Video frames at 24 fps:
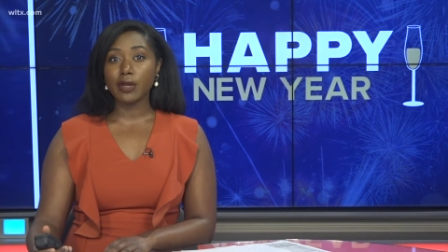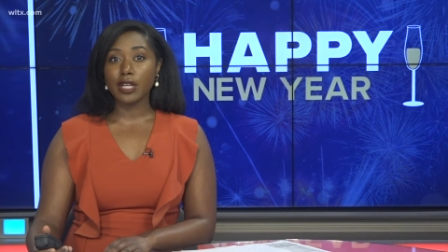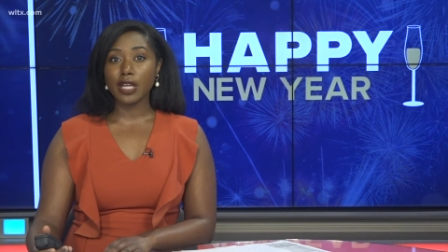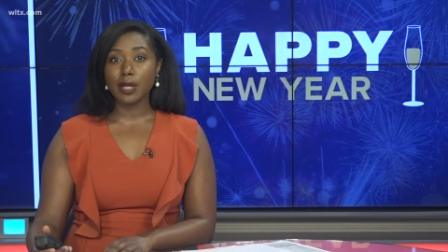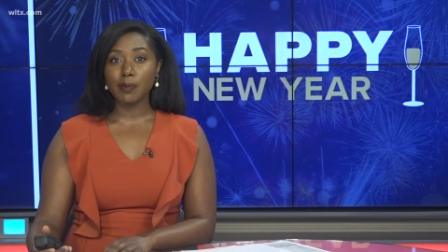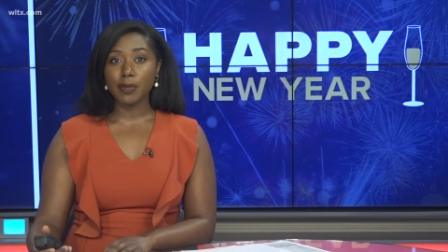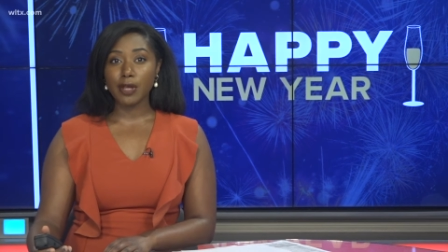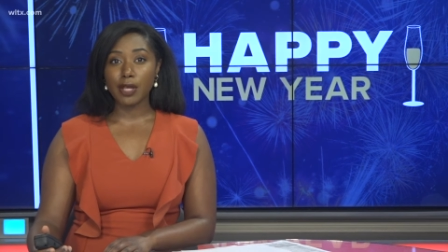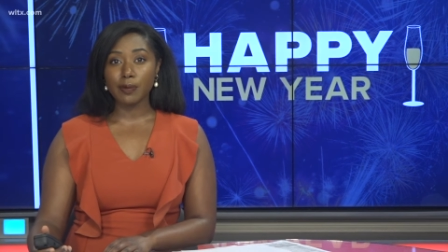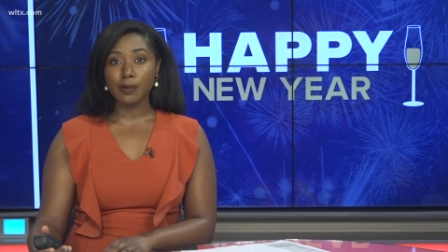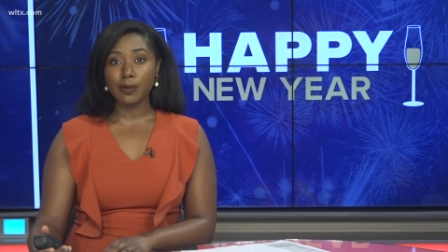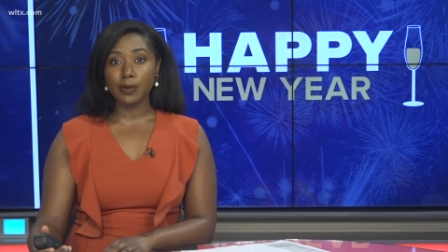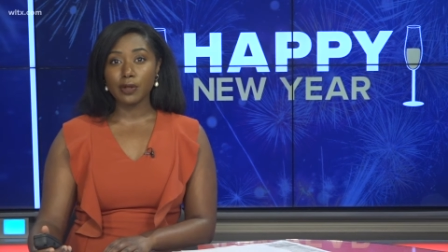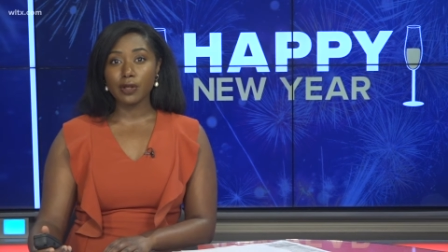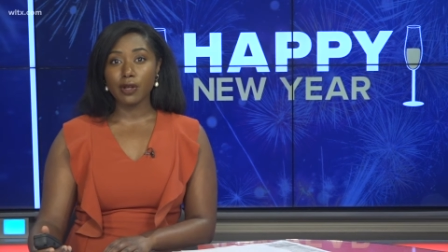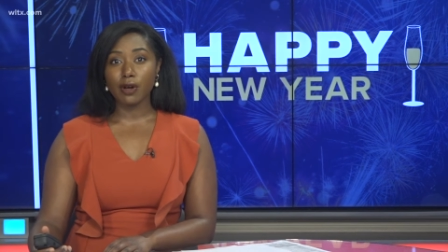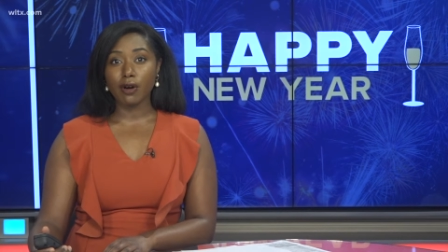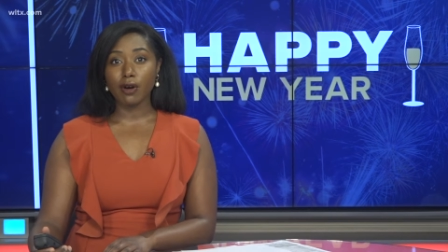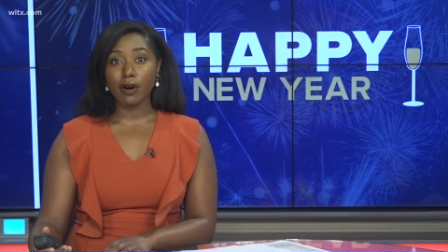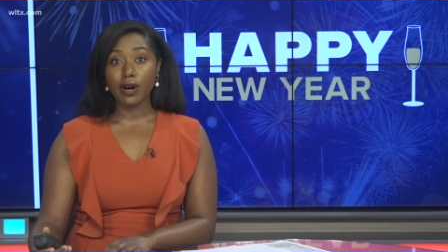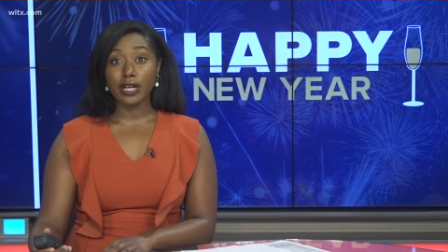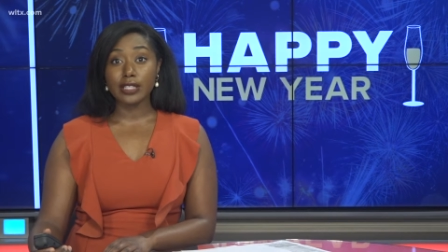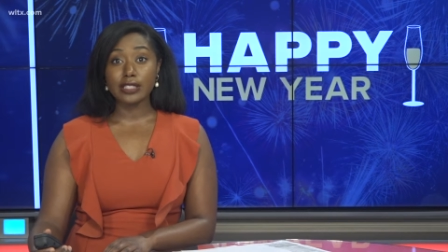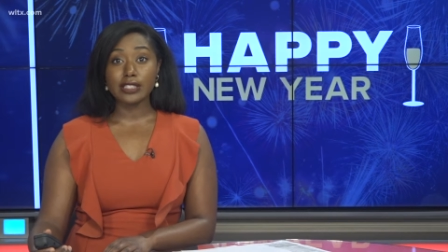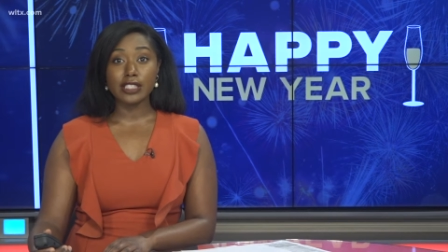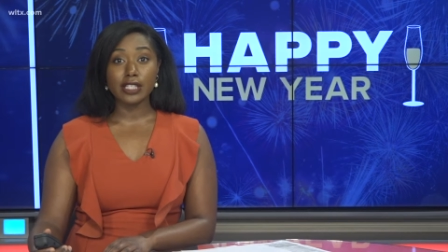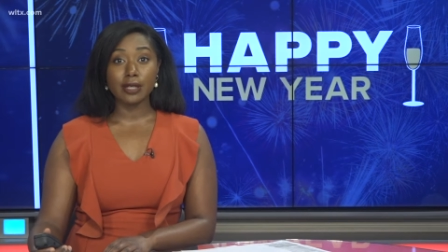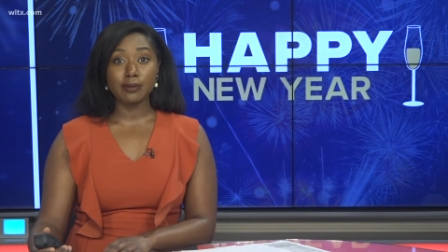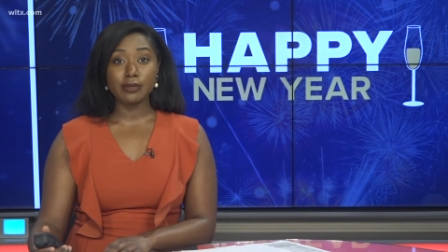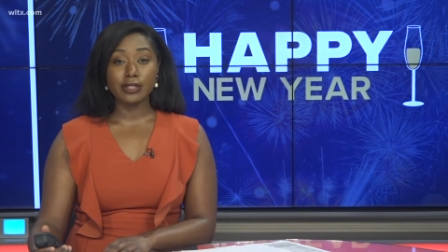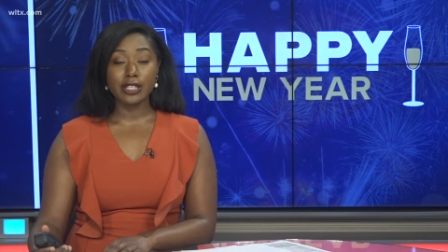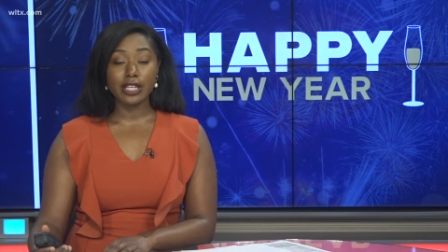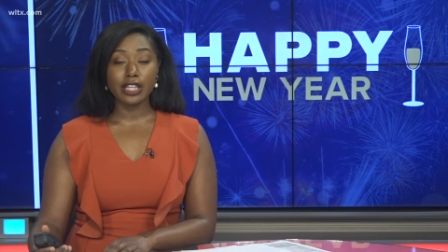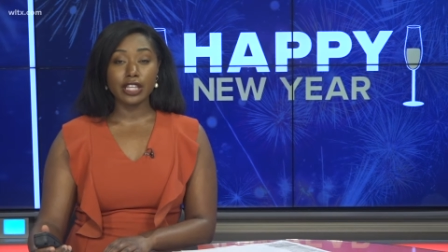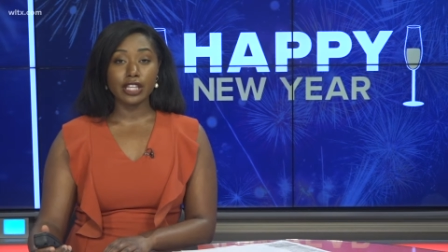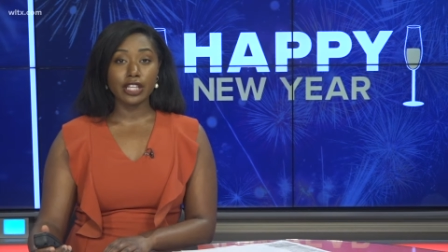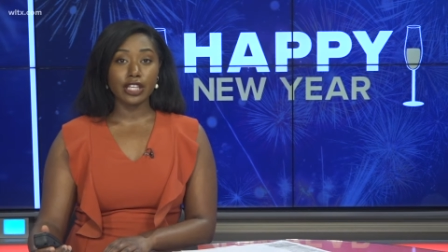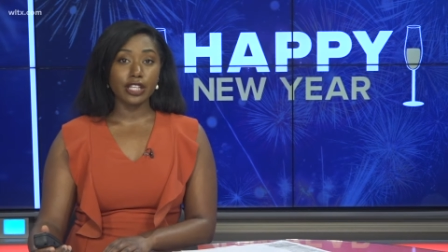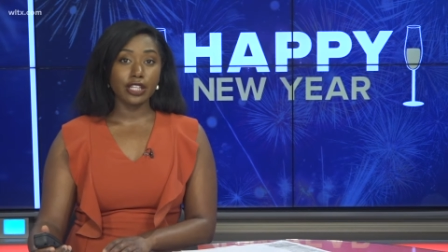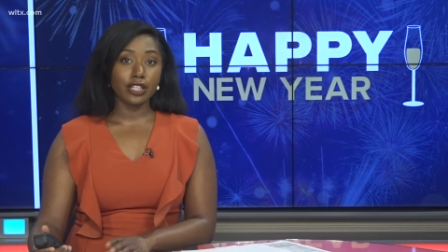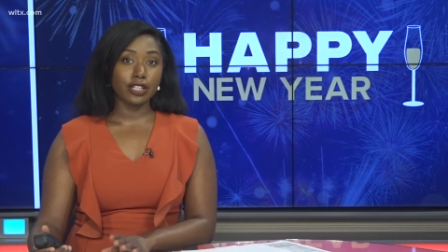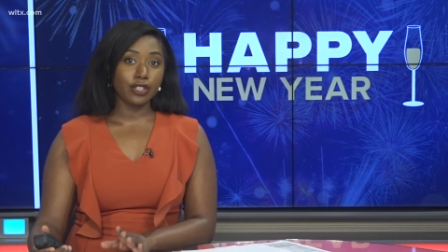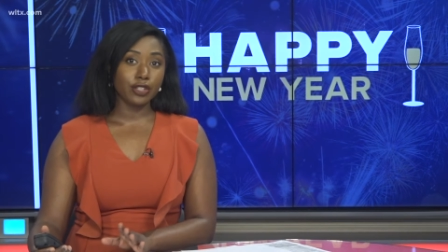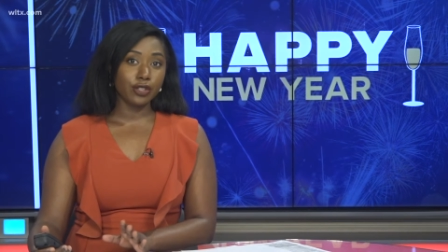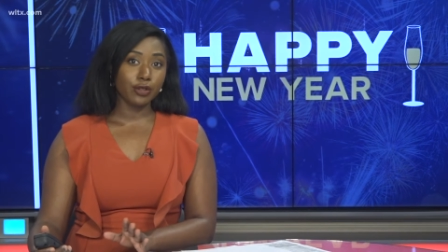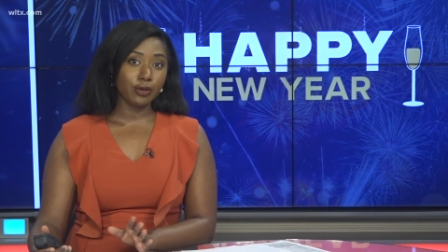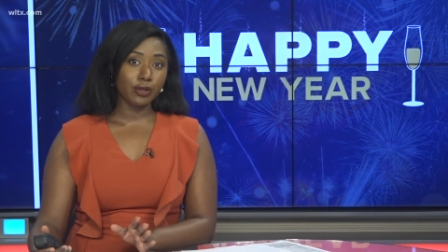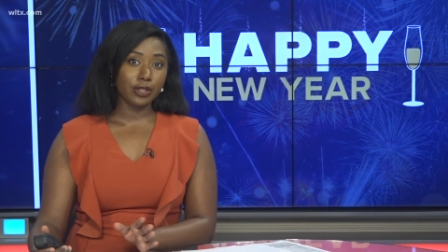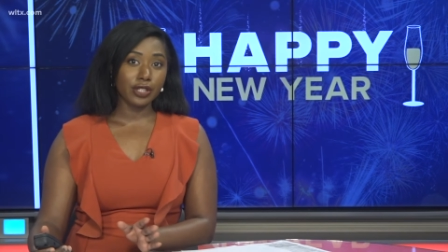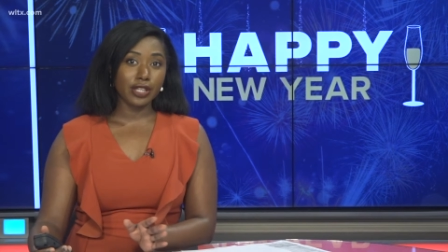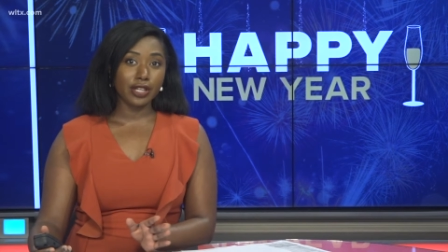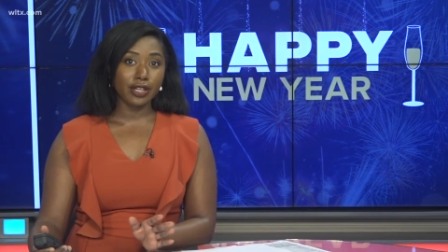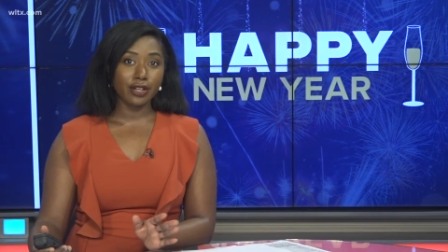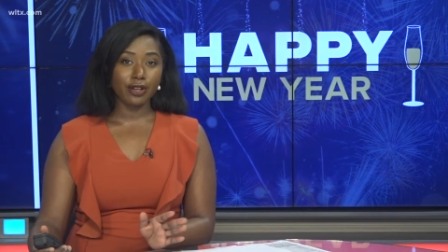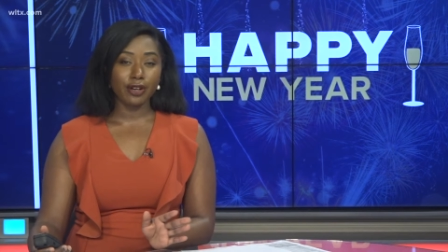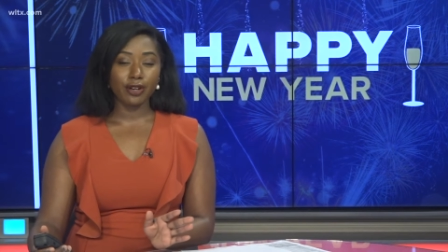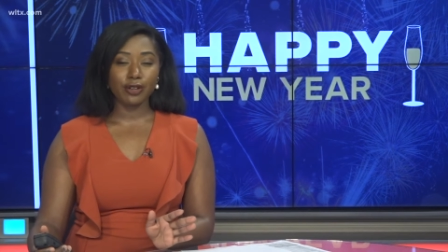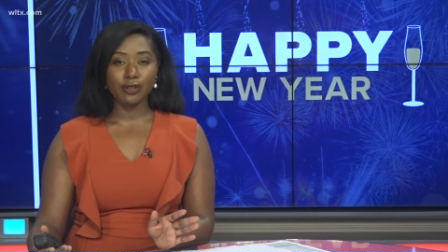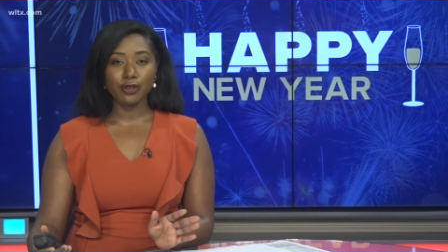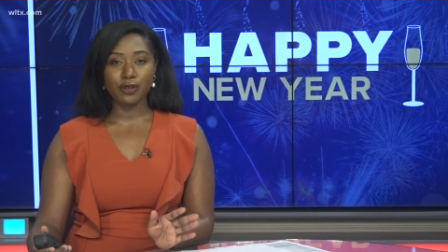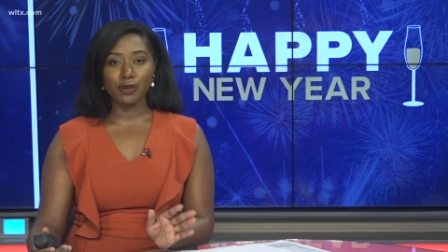many people are attempting the new year,